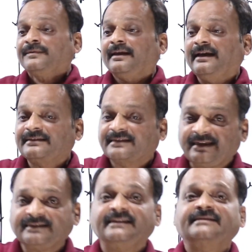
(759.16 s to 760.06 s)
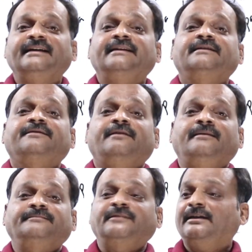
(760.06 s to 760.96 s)
X-rays get scattered
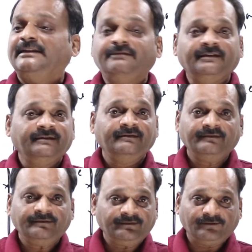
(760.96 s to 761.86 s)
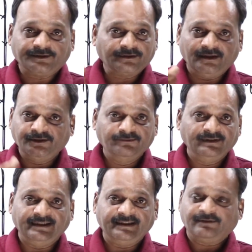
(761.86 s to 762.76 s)
from, not even what you call
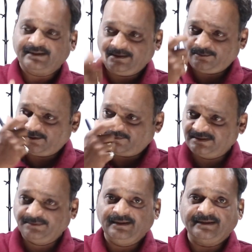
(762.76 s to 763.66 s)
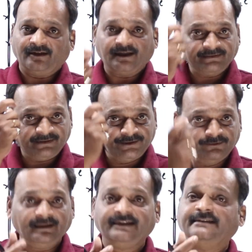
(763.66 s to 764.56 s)
UV light. Forget about visible light. Not even
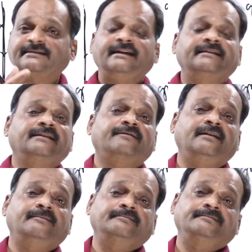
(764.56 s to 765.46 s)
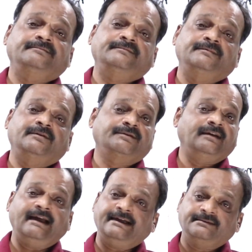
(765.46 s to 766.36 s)
UV light gets scattered from what you
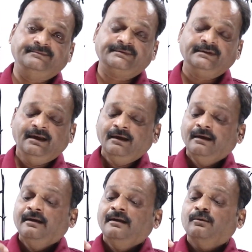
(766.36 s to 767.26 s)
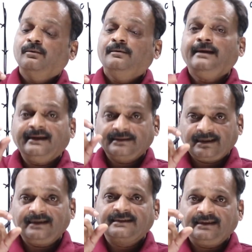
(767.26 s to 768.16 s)
call atoms. Only
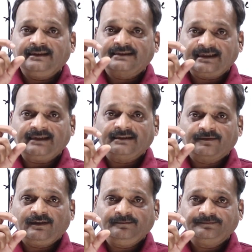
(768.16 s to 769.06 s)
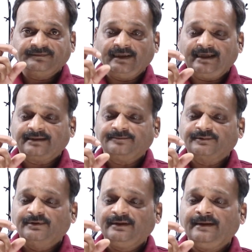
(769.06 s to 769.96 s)
X-rays can get scattered from
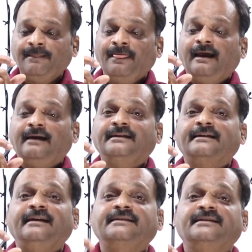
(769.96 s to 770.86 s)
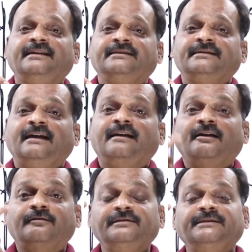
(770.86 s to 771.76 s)
atoms. Okay, and that X-rays are
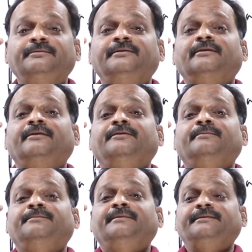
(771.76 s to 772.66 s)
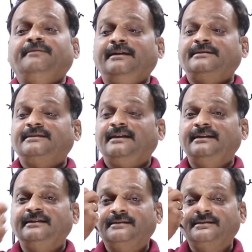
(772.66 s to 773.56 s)
not visible to our human being. When X-ray
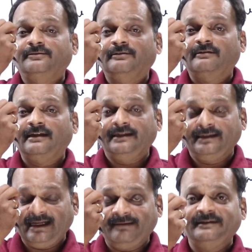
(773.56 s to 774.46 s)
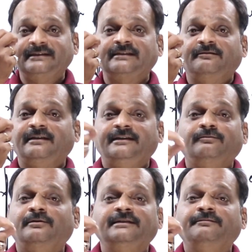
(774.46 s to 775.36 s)
enters into our eye, damages our eye, it
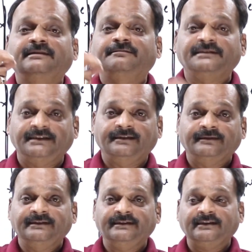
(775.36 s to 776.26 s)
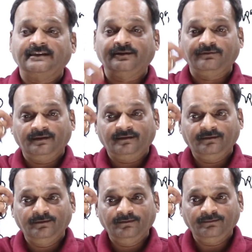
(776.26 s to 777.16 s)
won't give us vision, isn't it? It will
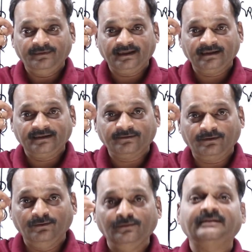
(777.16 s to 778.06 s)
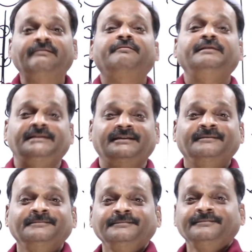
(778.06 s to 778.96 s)
make us lose our vision.
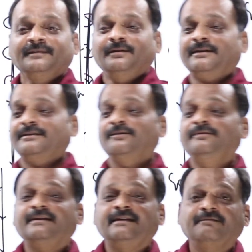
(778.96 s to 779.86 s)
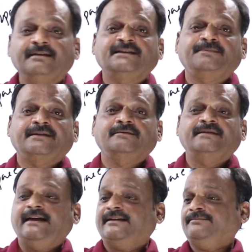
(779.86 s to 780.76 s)
Okay, so we can never expect to
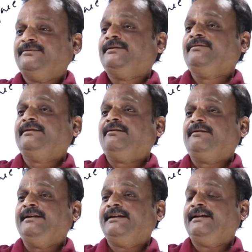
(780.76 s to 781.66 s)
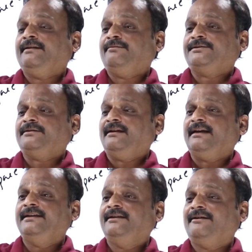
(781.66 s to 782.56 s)
see atoms with our naked, what you call
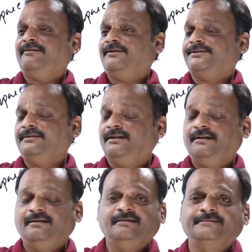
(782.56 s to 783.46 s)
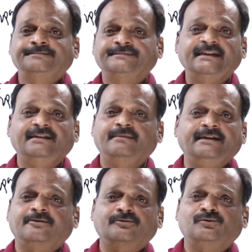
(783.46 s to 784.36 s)
eye or what you call any
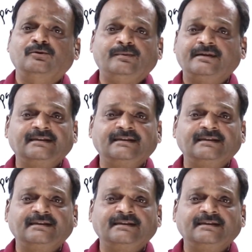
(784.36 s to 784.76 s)
microscope or